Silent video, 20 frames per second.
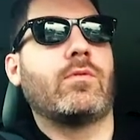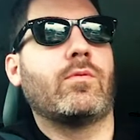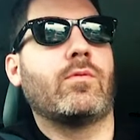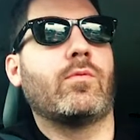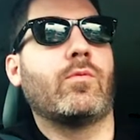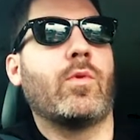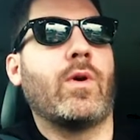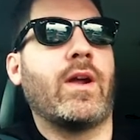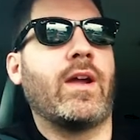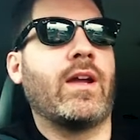
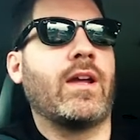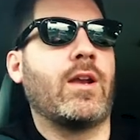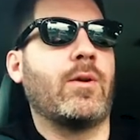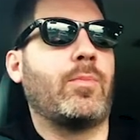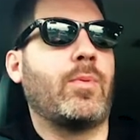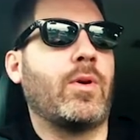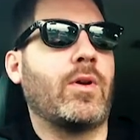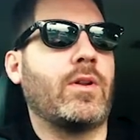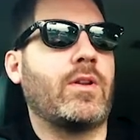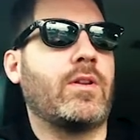we're going to
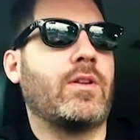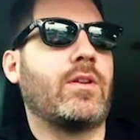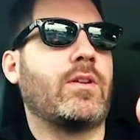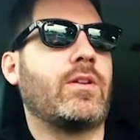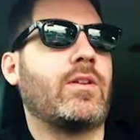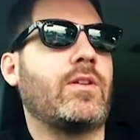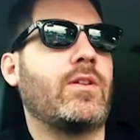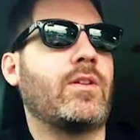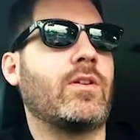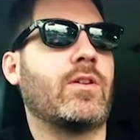put
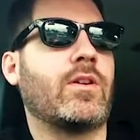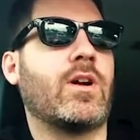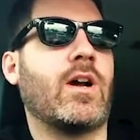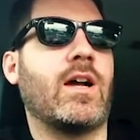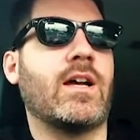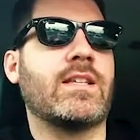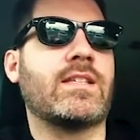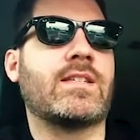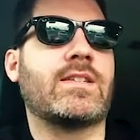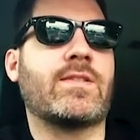your
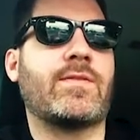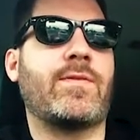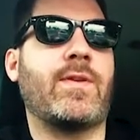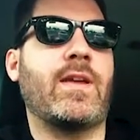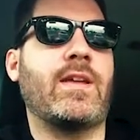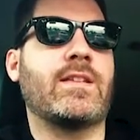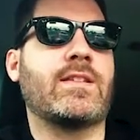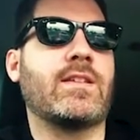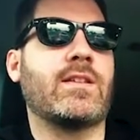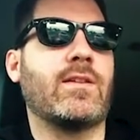guys'
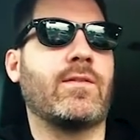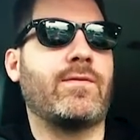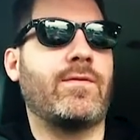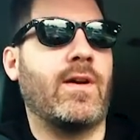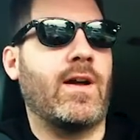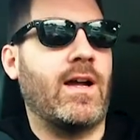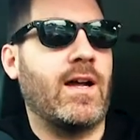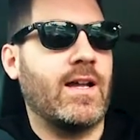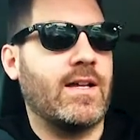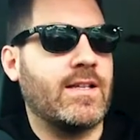feet to the
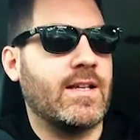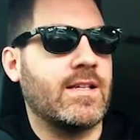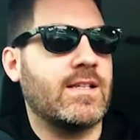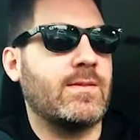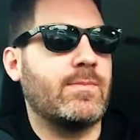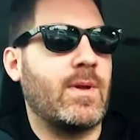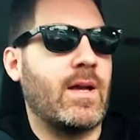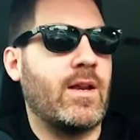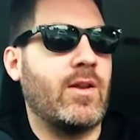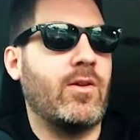fire,
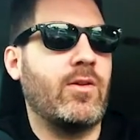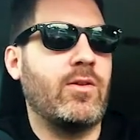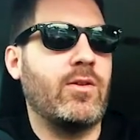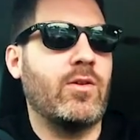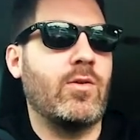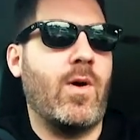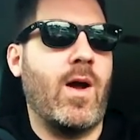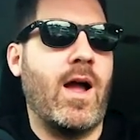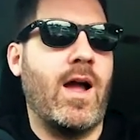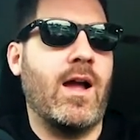doesn't matter who
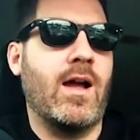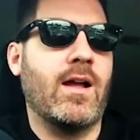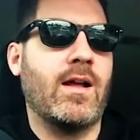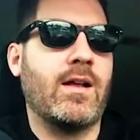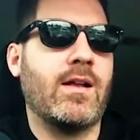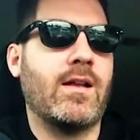you are.